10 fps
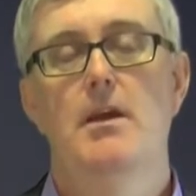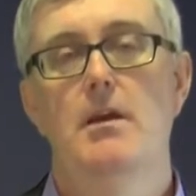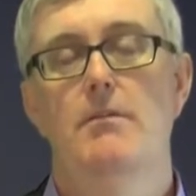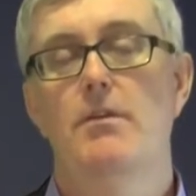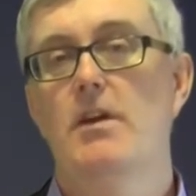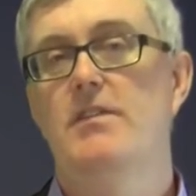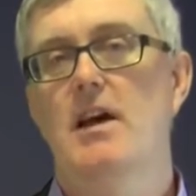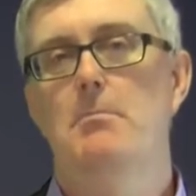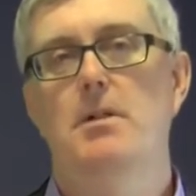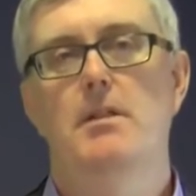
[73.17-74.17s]
For
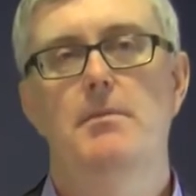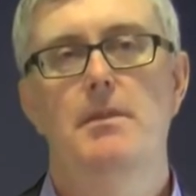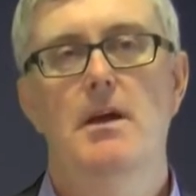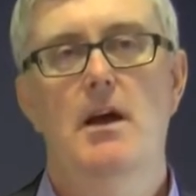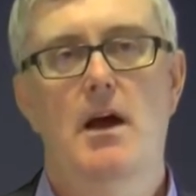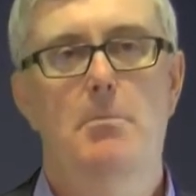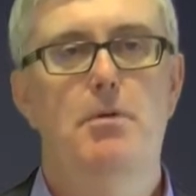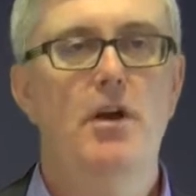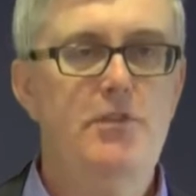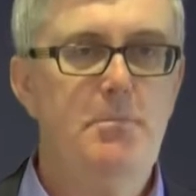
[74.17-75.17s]
example, a
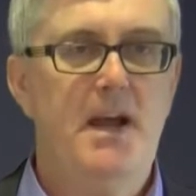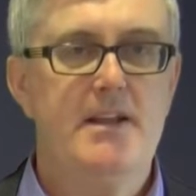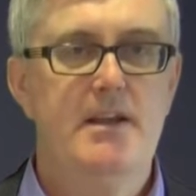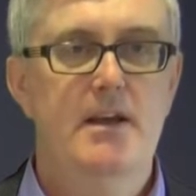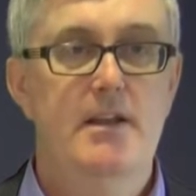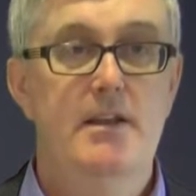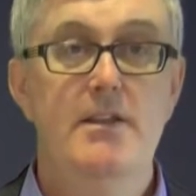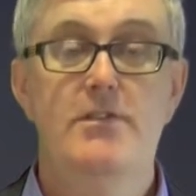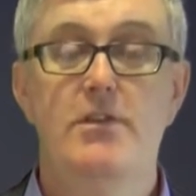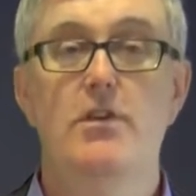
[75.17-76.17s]
prospect
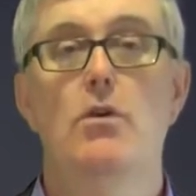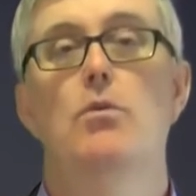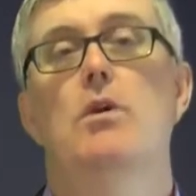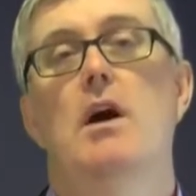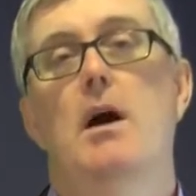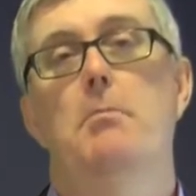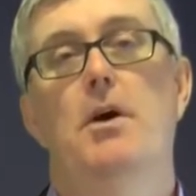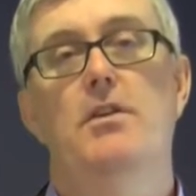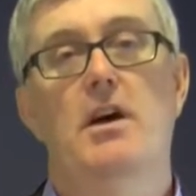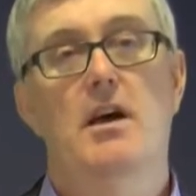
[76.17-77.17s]
needs to know
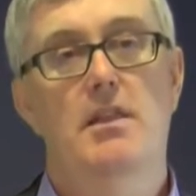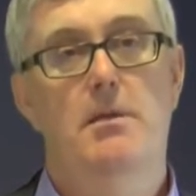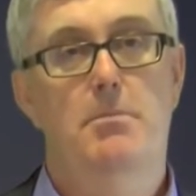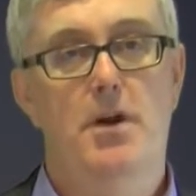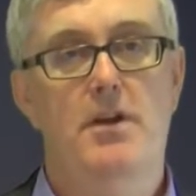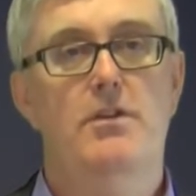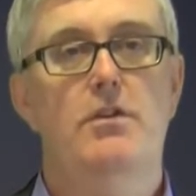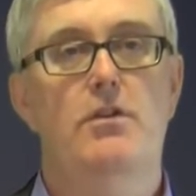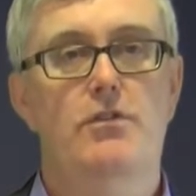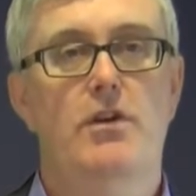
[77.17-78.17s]
about the product
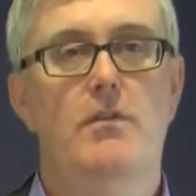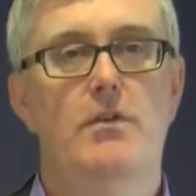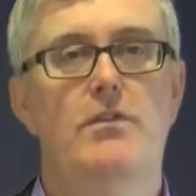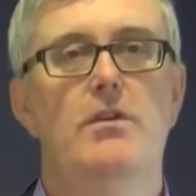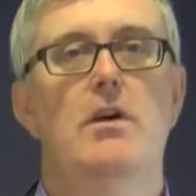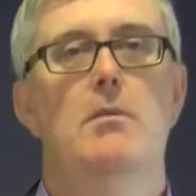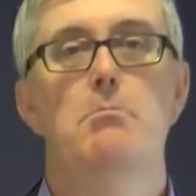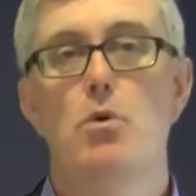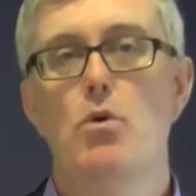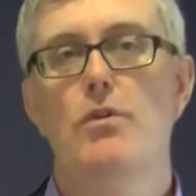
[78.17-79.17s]
or service
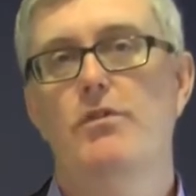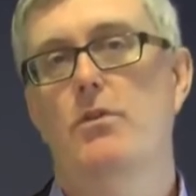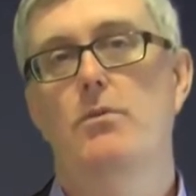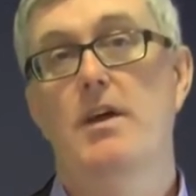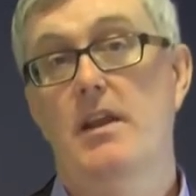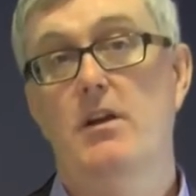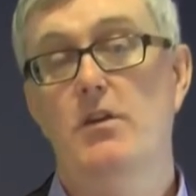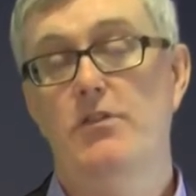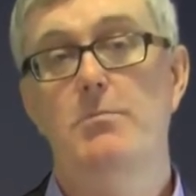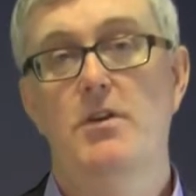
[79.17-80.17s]
more so than a
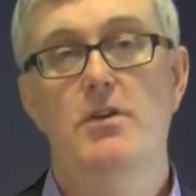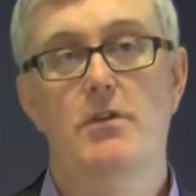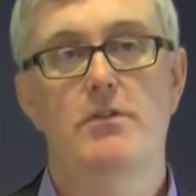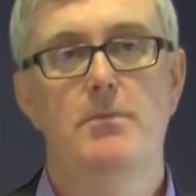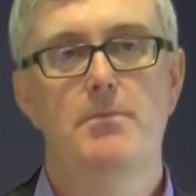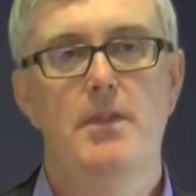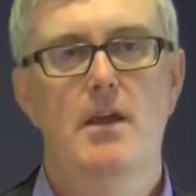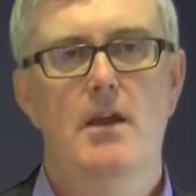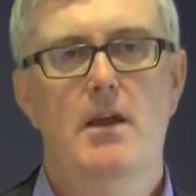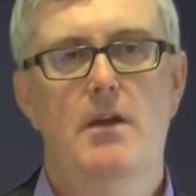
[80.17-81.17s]
customer does.
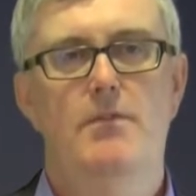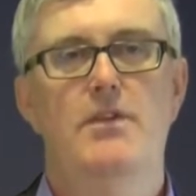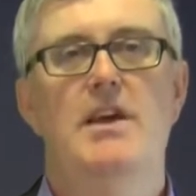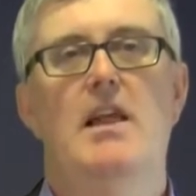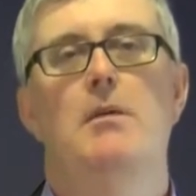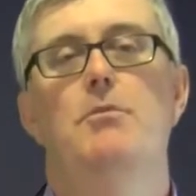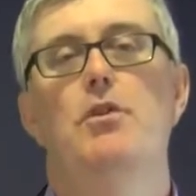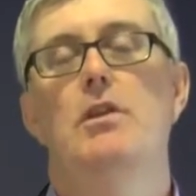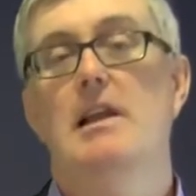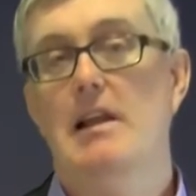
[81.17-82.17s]
If you tell them
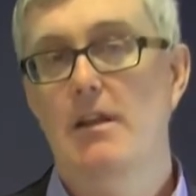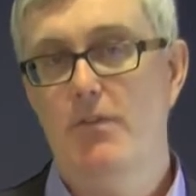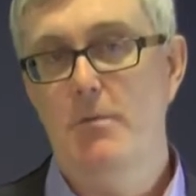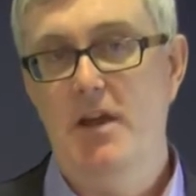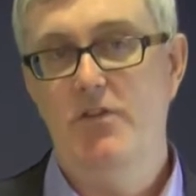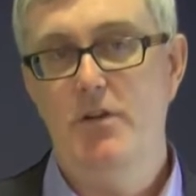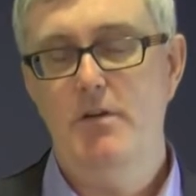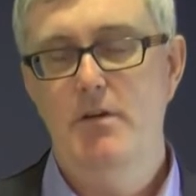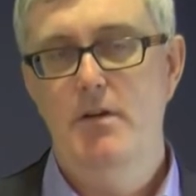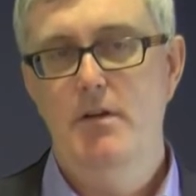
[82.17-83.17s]
too little
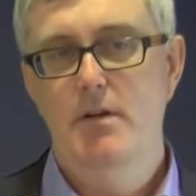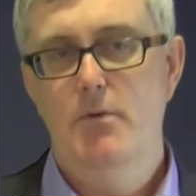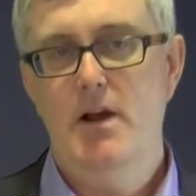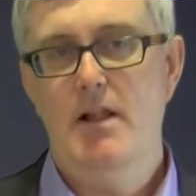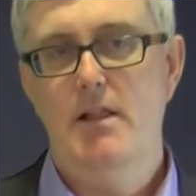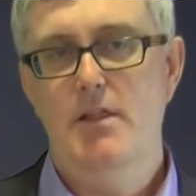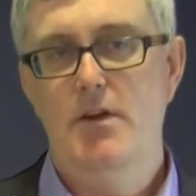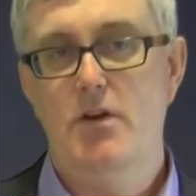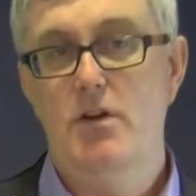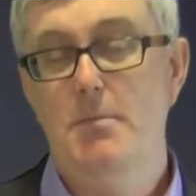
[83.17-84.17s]
information, well,
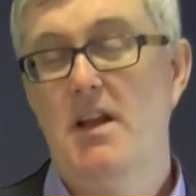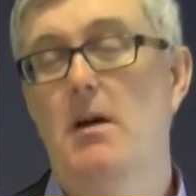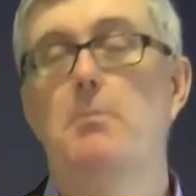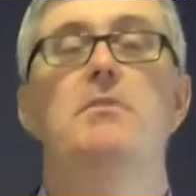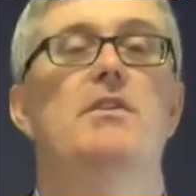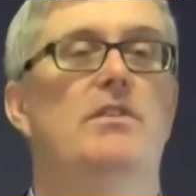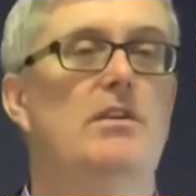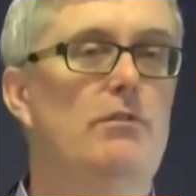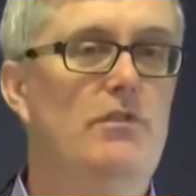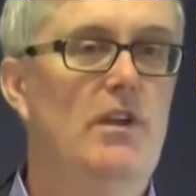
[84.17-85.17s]
they're going to become
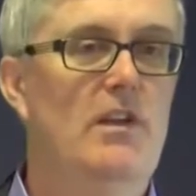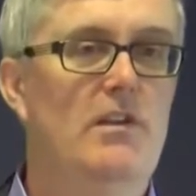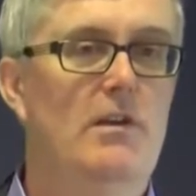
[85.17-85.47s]
disinterested.